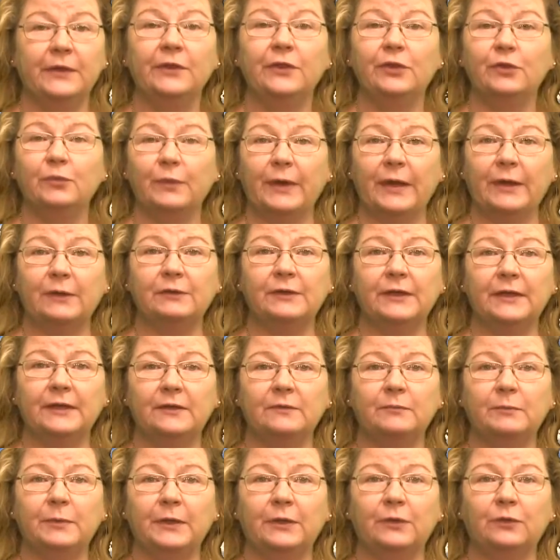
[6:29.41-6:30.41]
The
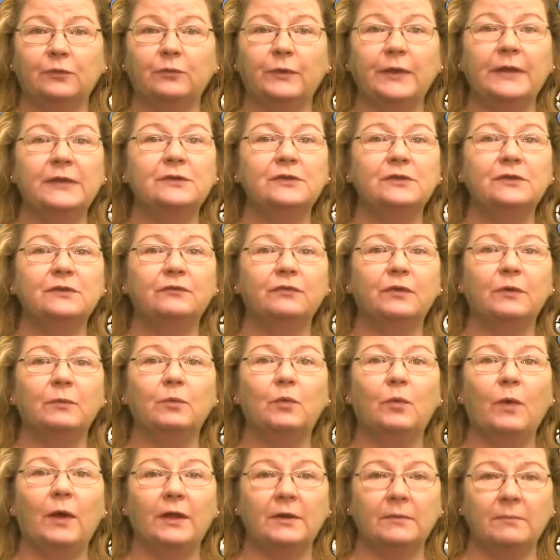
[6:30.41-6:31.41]
round-headed beetle ranges from
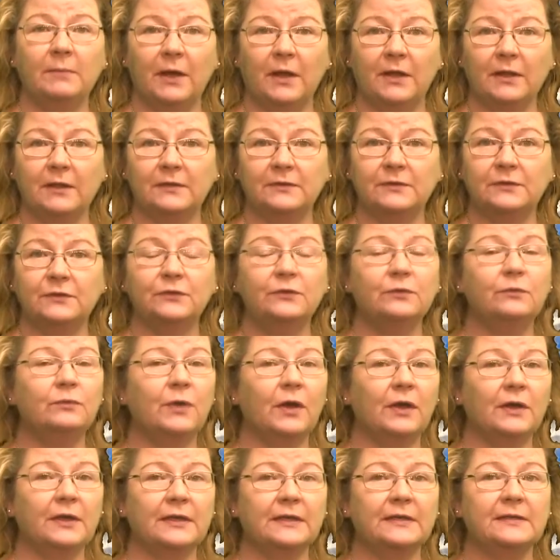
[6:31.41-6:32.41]
Guatemala to the
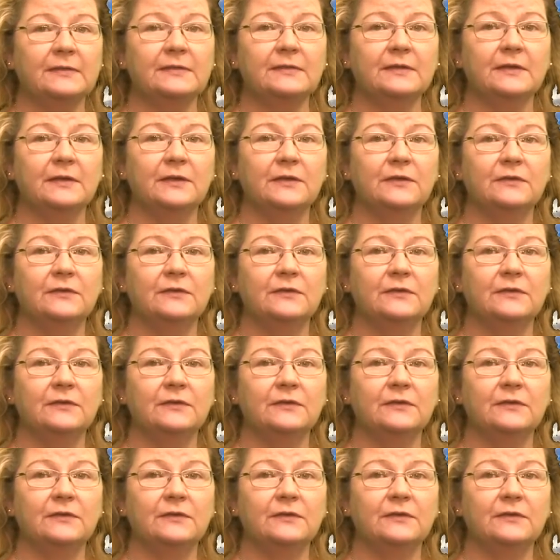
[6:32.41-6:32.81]
Rockies,